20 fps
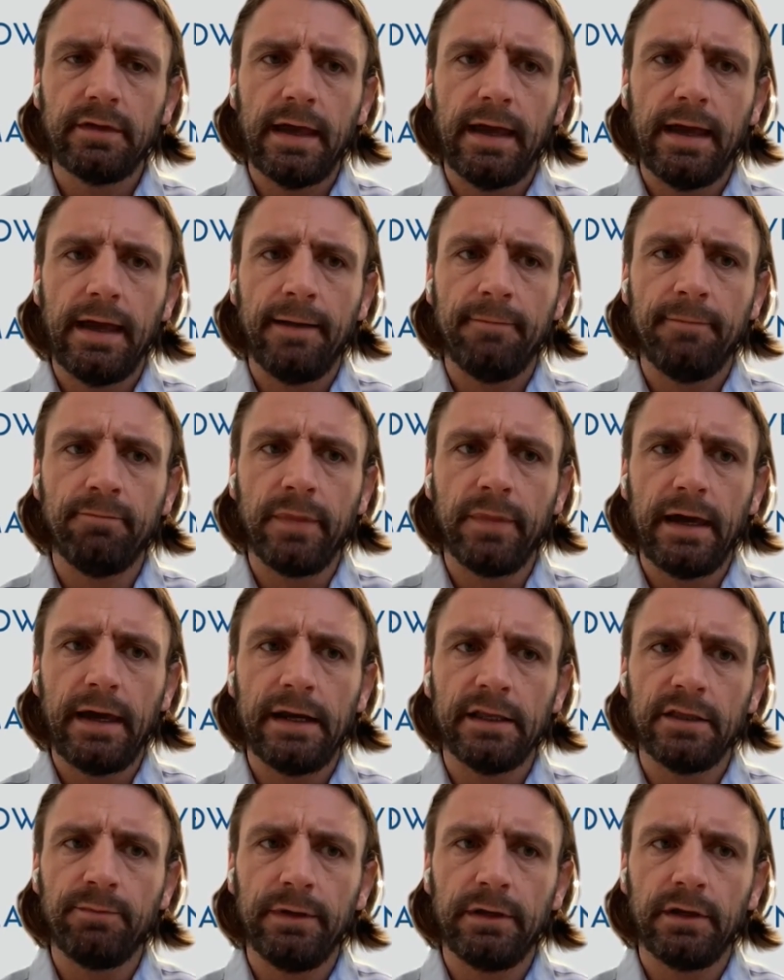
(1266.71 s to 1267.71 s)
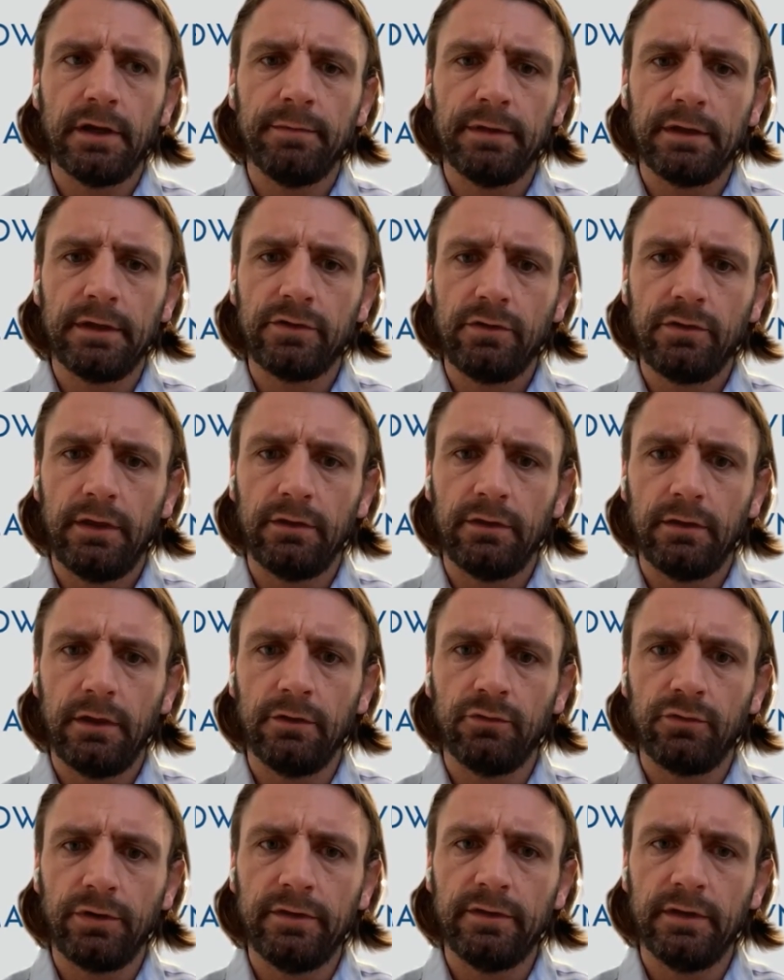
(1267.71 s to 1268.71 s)
and it's become
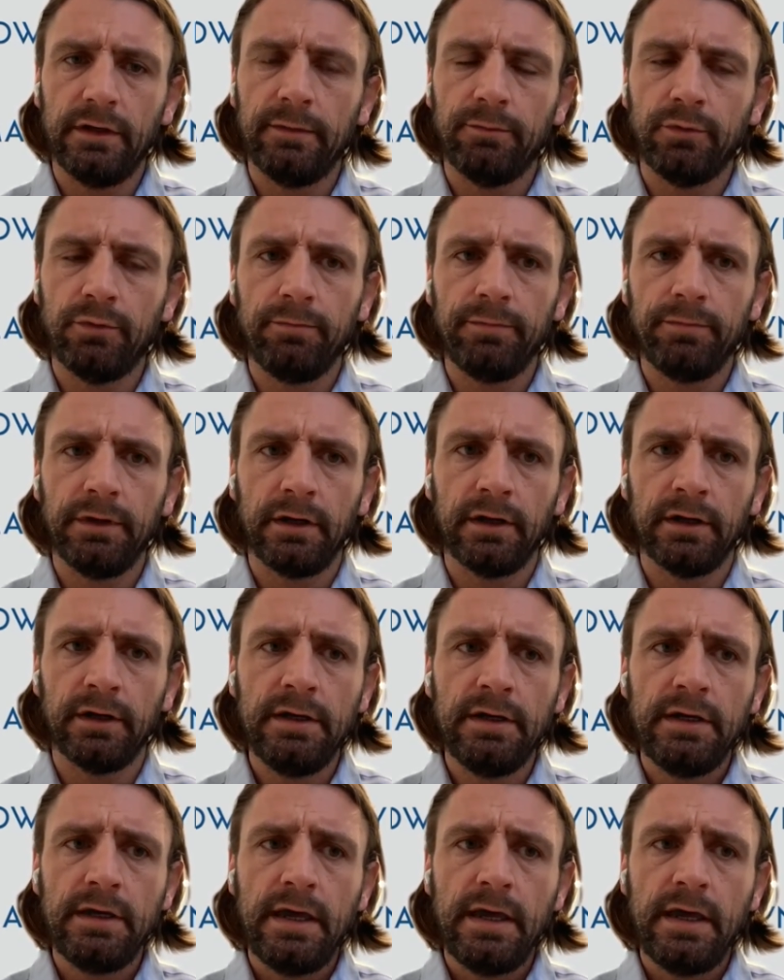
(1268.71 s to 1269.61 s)
increasingly popular.